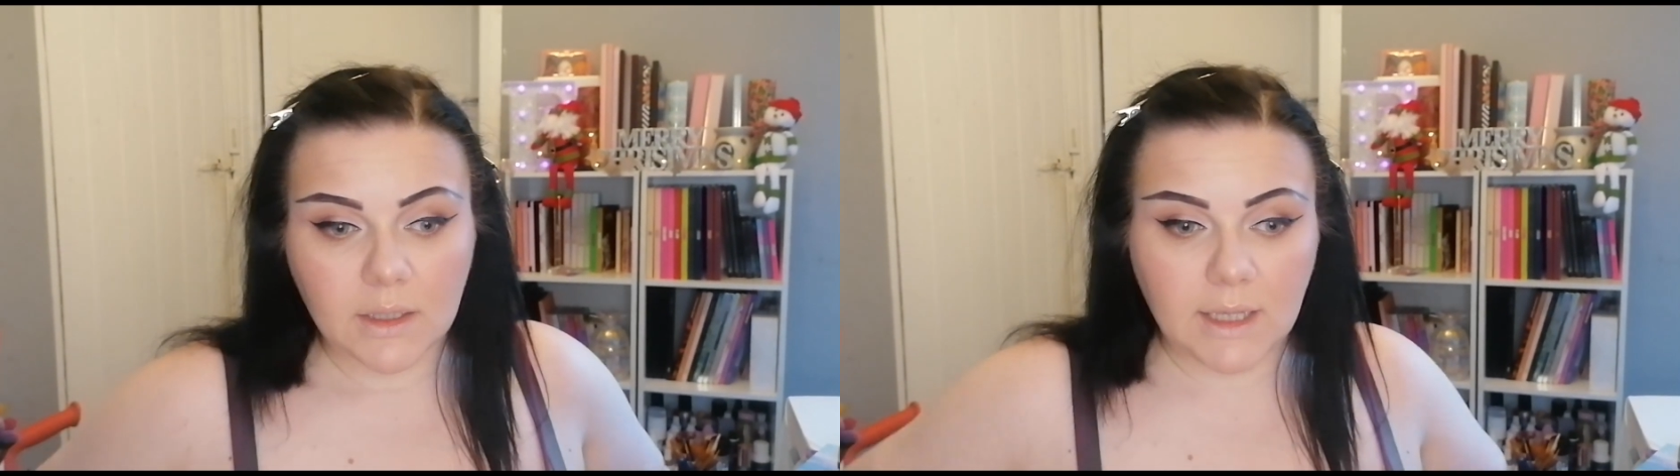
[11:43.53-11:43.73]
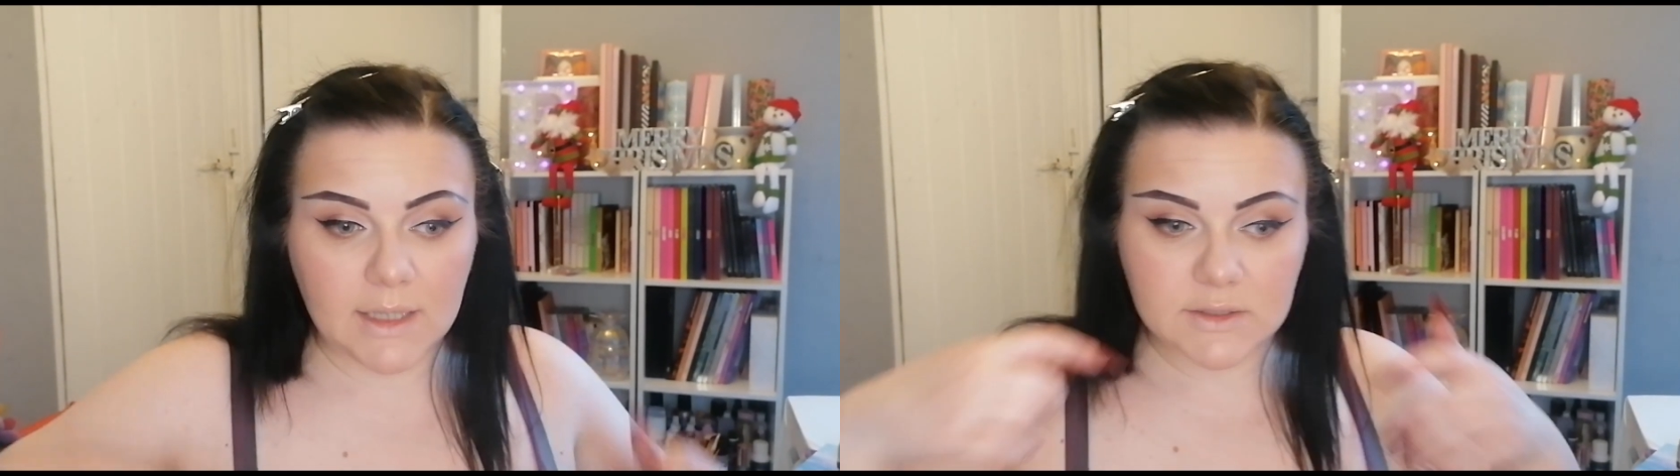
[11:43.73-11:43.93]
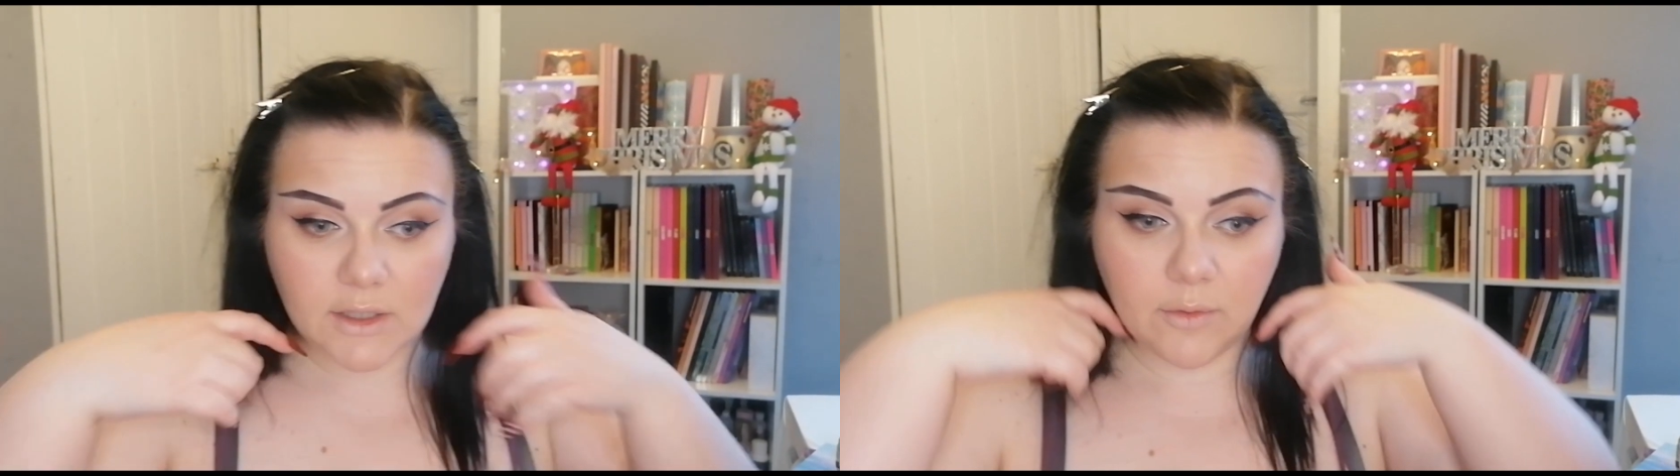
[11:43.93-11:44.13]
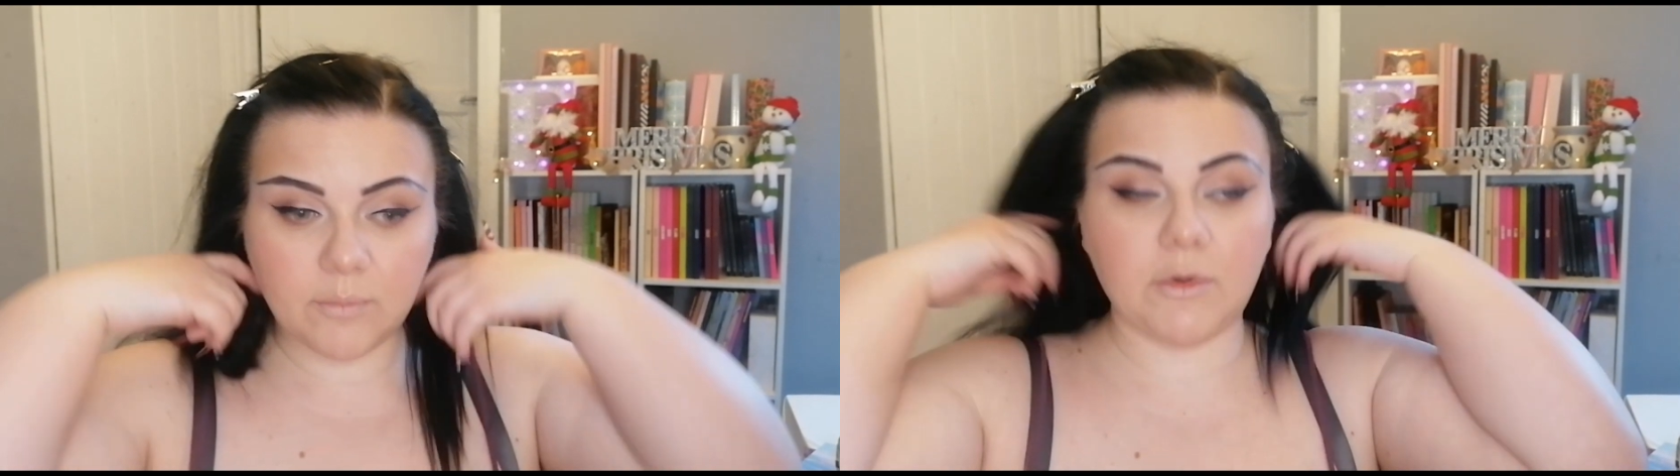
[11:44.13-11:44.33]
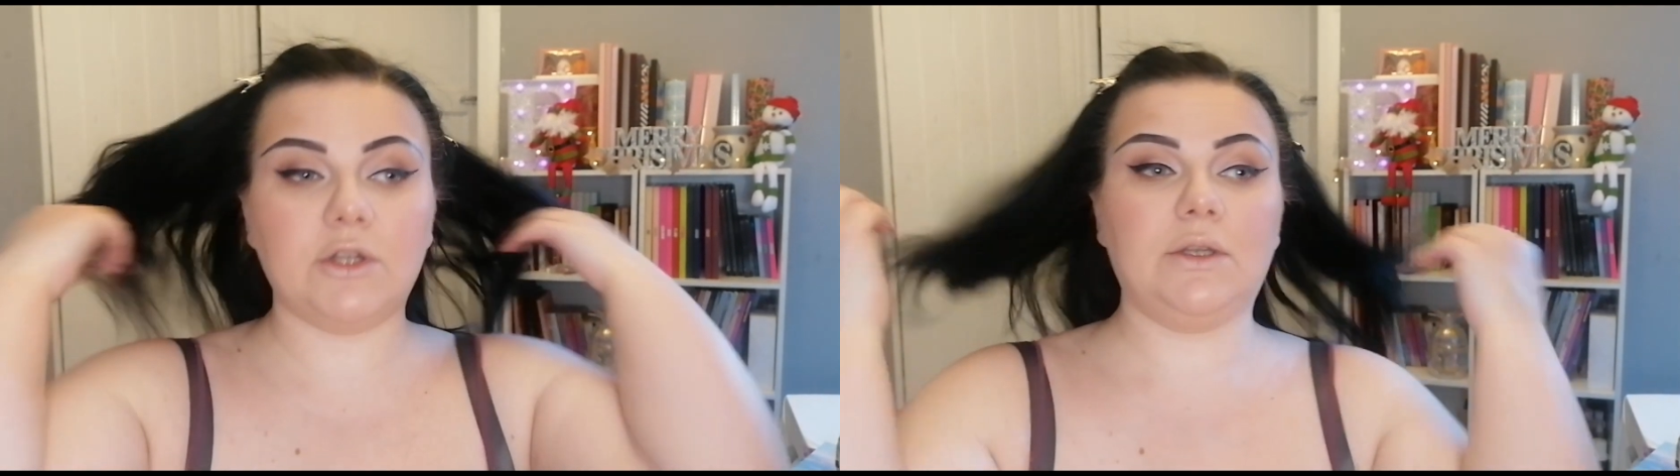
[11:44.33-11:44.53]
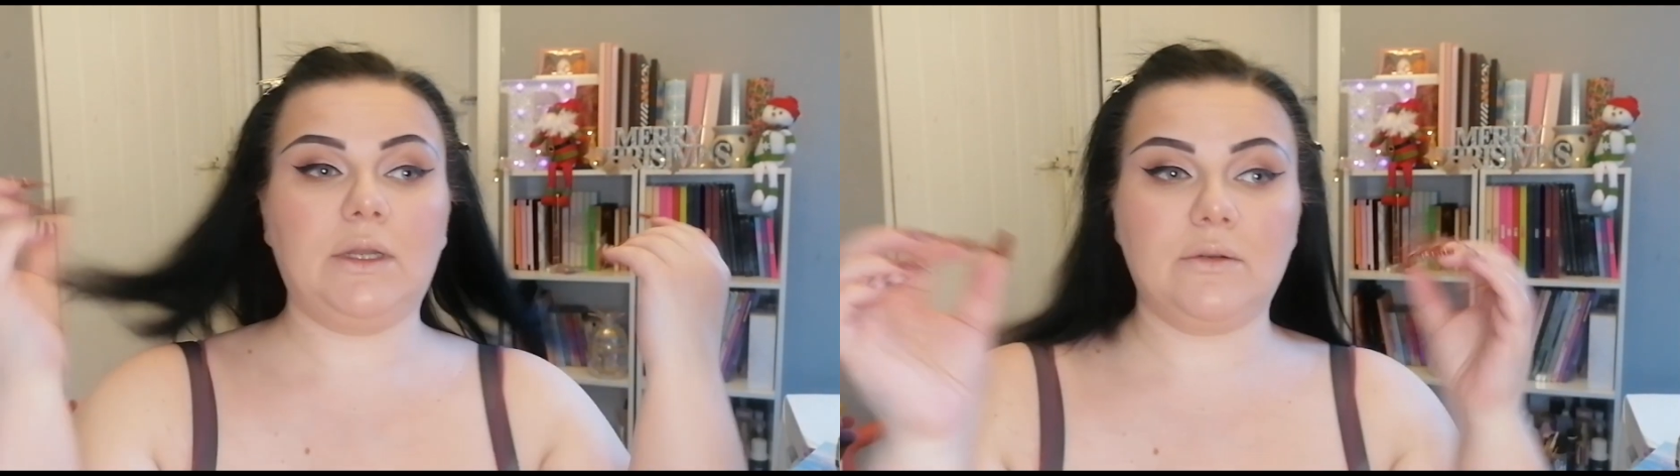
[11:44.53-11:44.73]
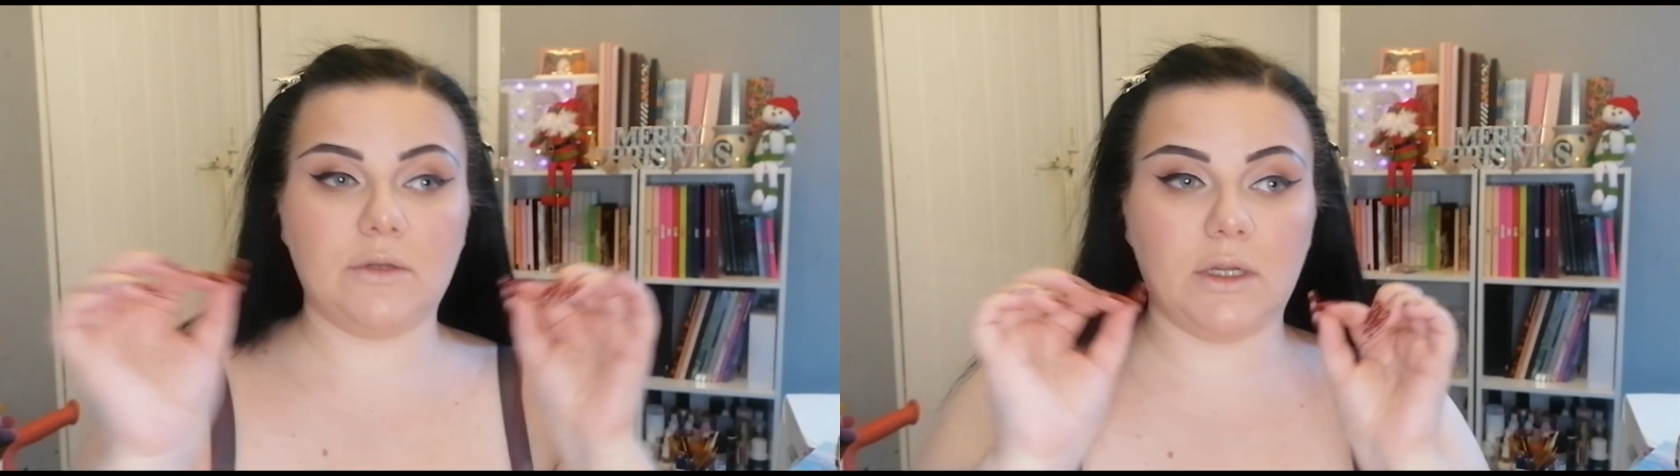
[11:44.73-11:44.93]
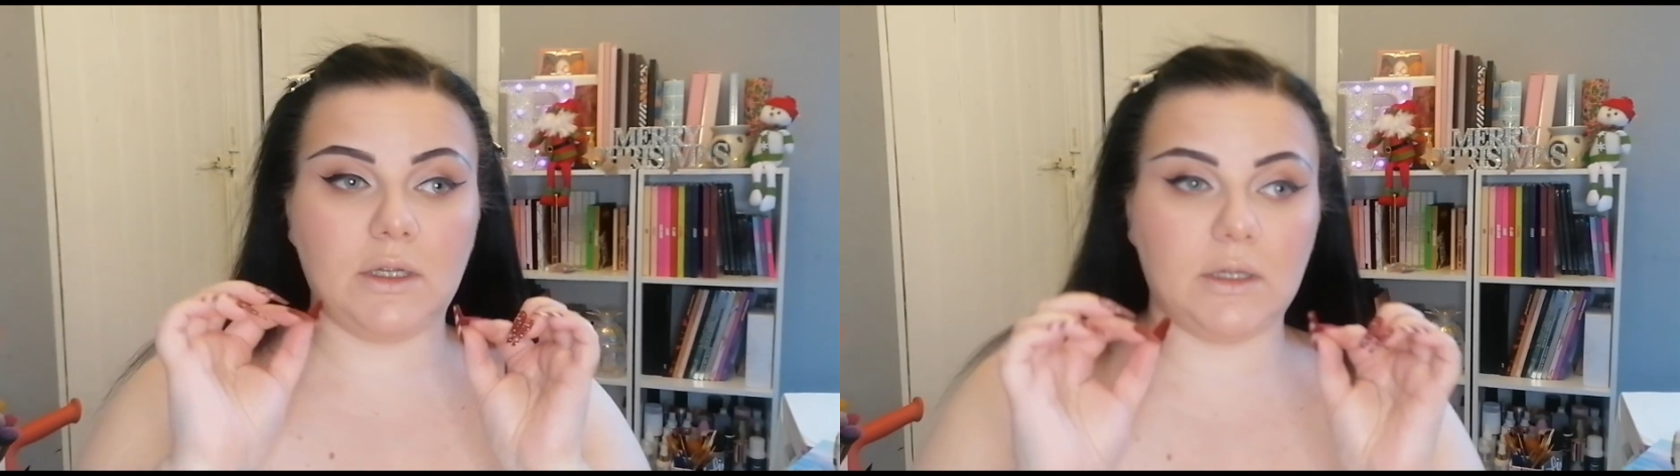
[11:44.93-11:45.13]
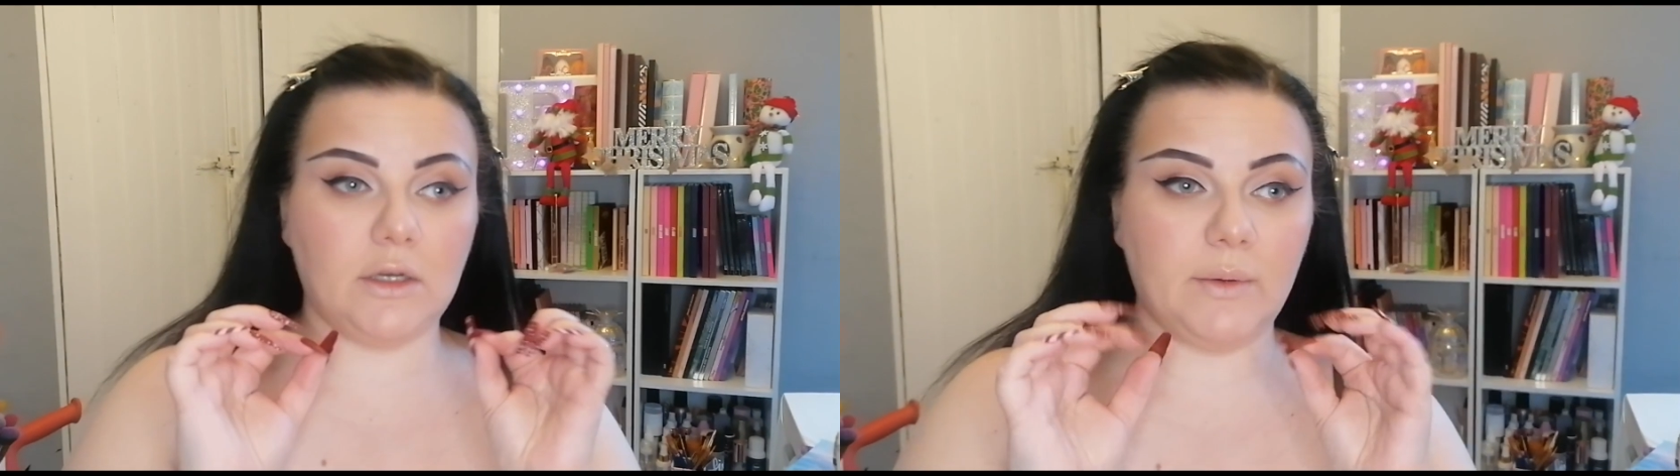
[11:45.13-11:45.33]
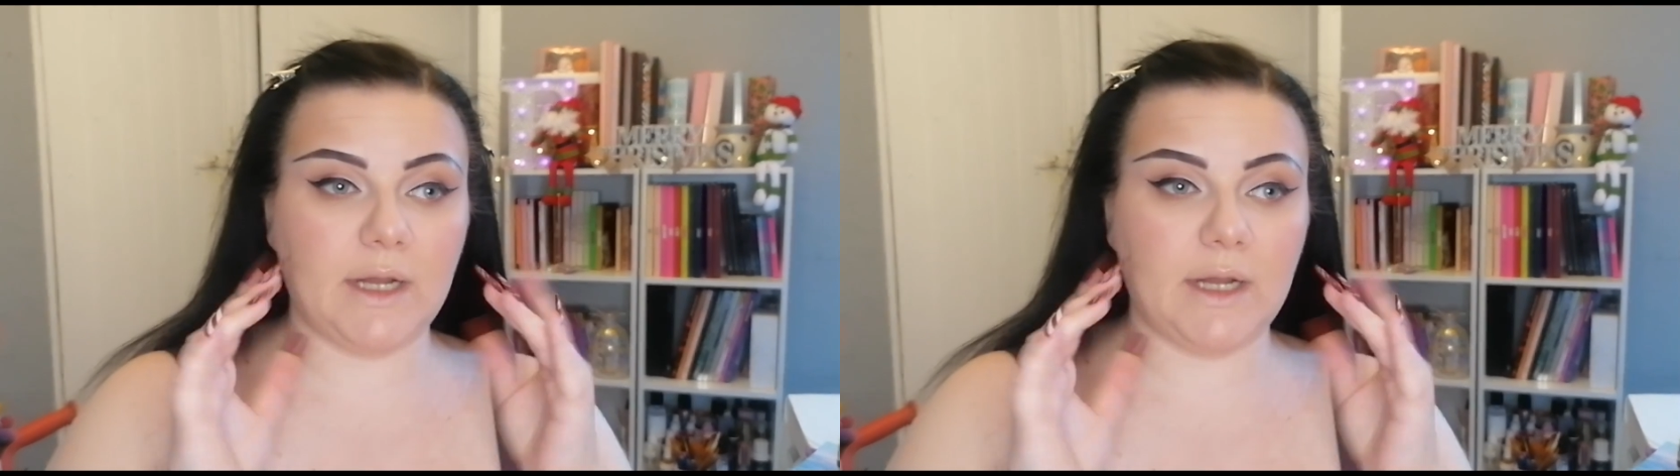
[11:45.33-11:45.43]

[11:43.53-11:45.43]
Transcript: Okay, so my lower